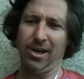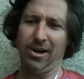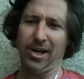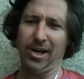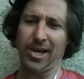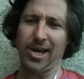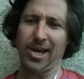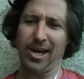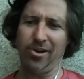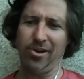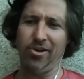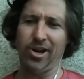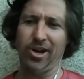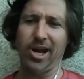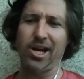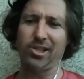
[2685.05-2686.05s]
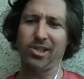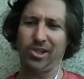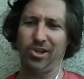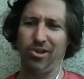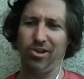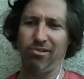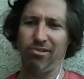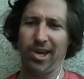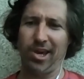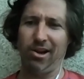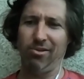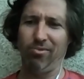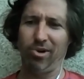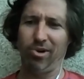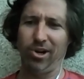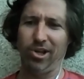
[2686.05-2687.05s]
I can't not ask you
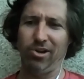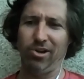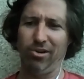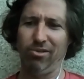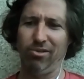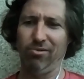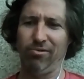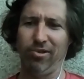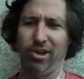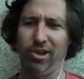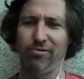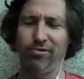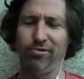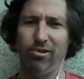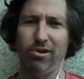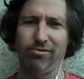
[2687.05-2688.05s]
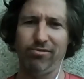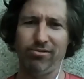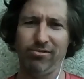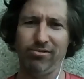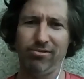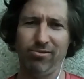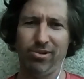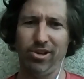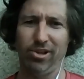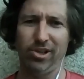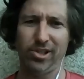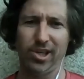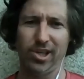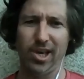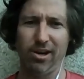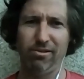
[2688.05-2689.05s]
then, what are you fearful of? What are you
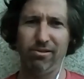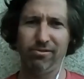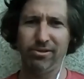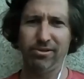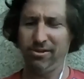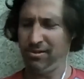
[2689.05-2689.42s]
scared of?